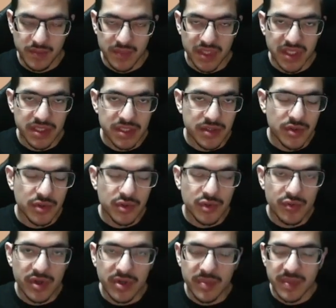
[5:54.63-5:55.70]
But I still
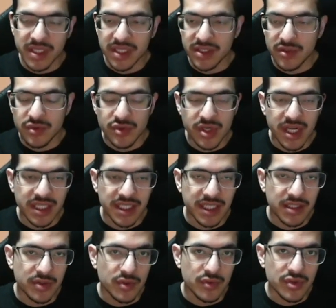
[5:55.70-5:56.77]
do recommend that you try to
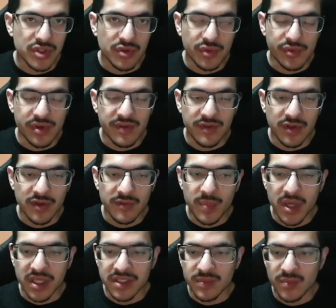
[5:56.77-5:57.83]
get an ocean or river if
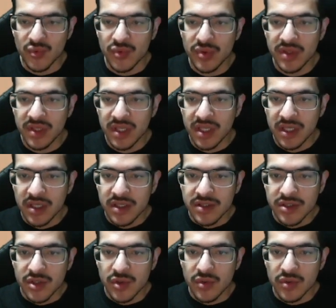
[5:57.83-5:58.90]
possible.
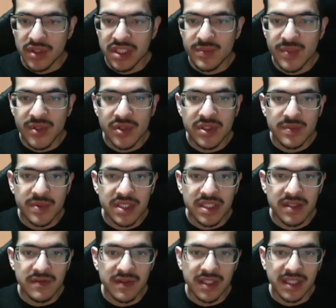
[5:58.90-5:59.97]
So this build
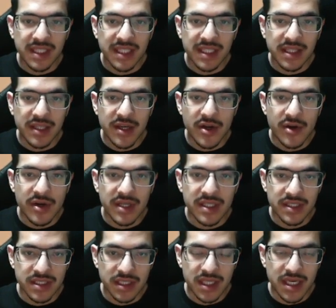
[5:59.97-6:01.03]
specifically, there
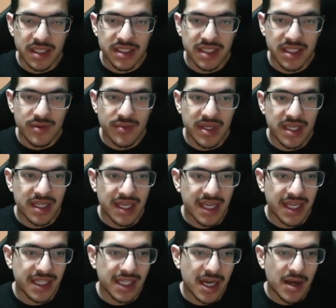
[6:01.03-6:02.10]
is a lot of seaweed,
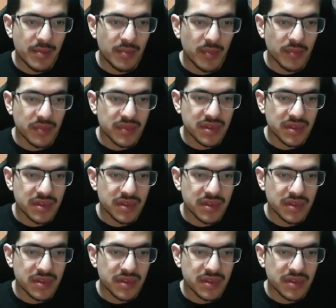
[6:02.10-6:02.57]
and I'm